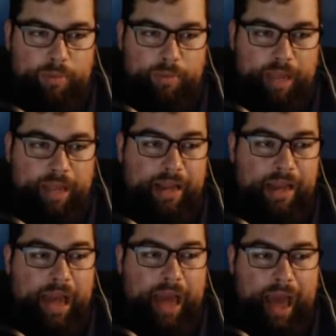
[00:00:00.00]
They
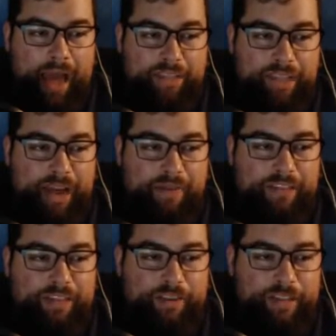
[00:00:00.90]
actually have
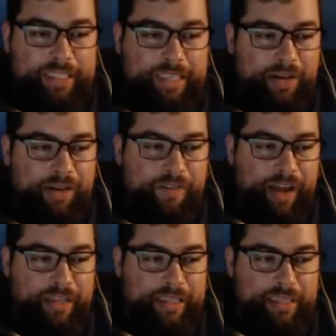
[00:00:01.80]
different sound
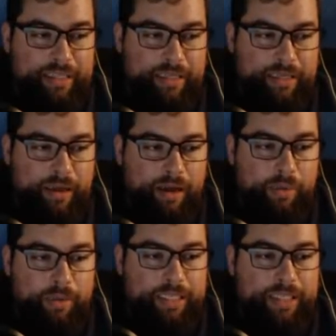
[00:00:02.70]
effects. Oh,
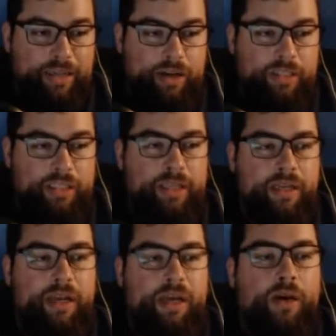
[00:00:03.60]
once he starts
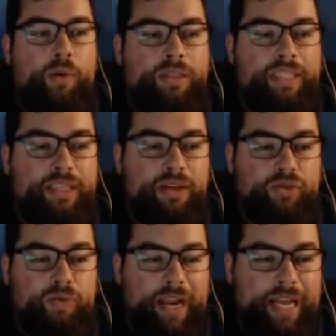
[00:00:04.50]

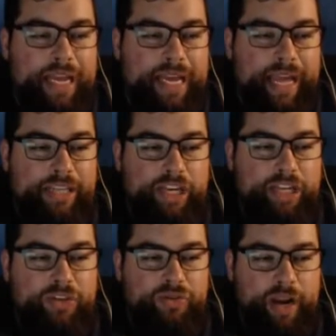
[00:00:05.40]
running, he can't change
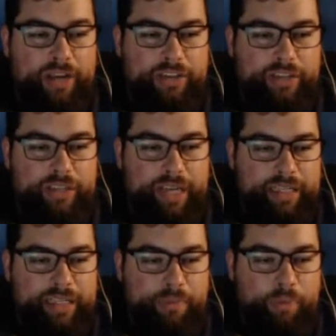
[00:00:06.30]
directions. That's
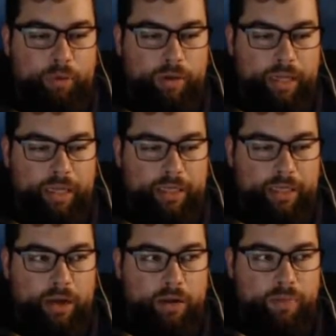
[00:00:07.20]
an important thing to
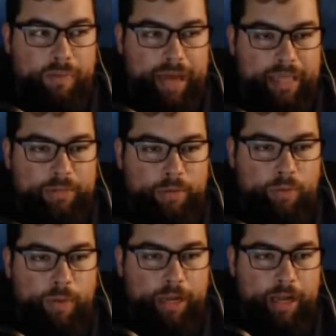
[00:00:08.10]
know. Maximum
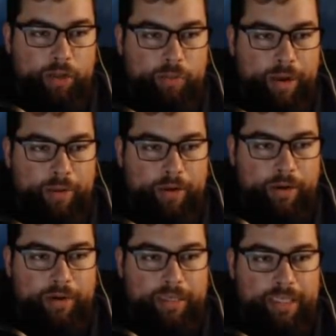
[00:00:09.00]
weapon health power
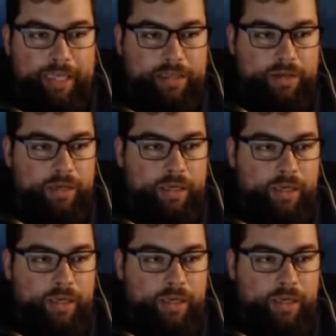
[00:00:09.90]
increase. That's good.